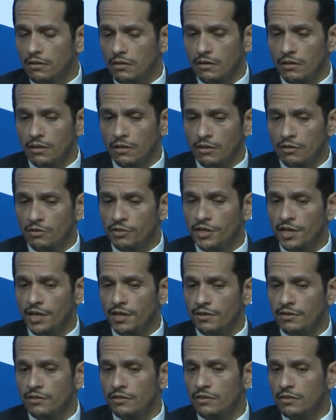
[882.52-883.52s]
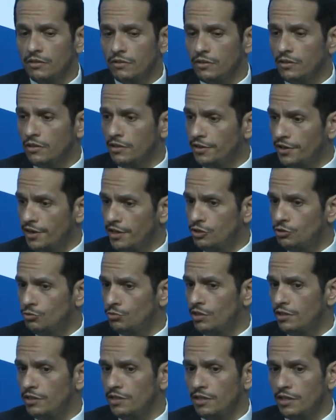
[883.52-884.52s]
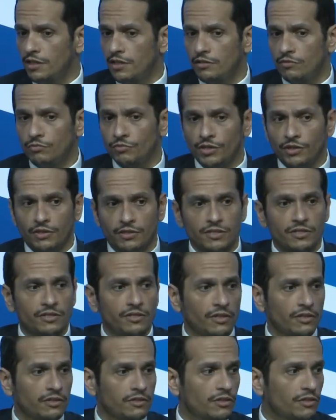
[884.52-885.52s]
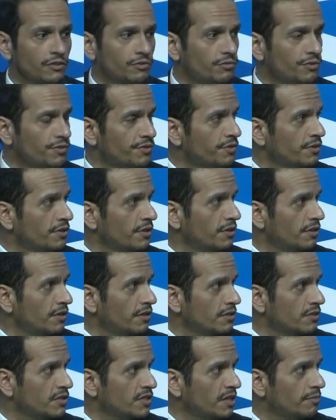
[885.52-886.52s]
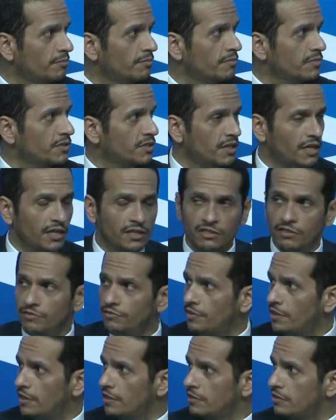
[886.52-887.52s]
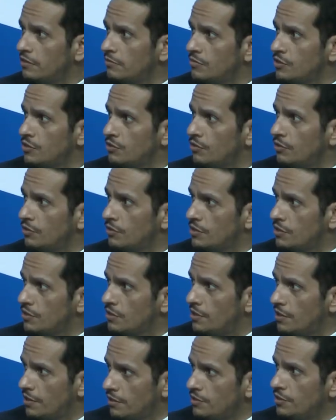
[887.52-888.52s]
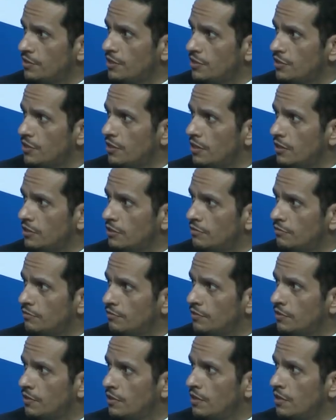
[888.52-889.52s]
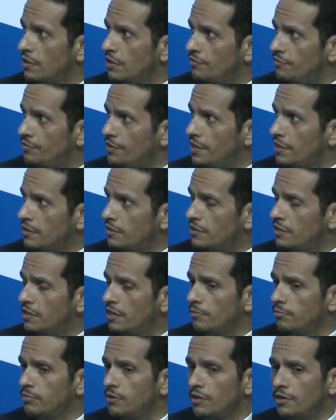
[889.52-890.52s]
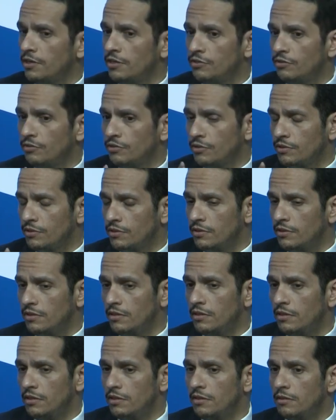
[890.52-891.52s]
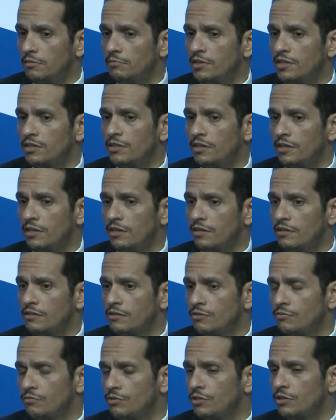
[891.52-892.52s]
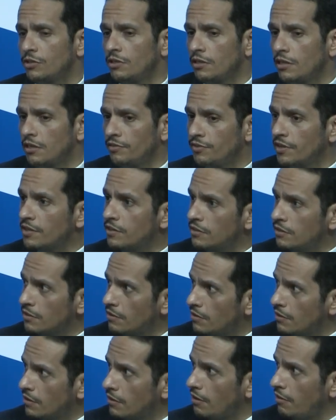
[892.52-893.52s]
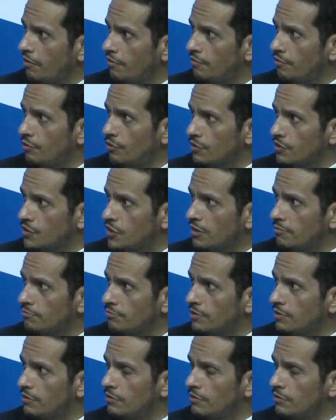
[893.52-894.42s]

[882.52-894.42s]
look at it gradually, and we are starting with some selective items. So there is a selective VAT applied on uh, materials which are affecting the health, for example.